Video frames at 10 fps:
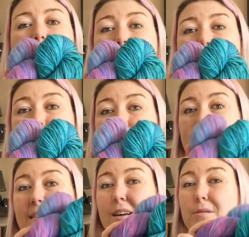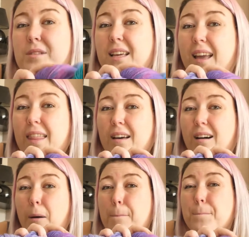don't really go
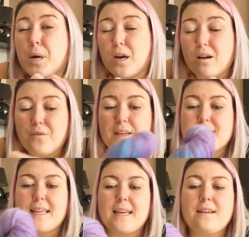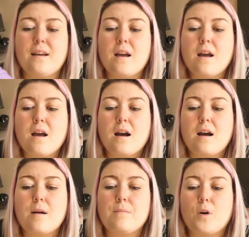together perfectly.
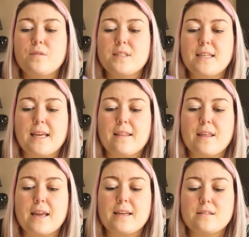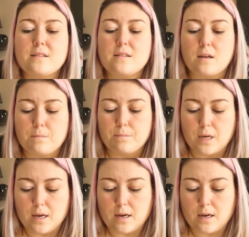Obviously there is some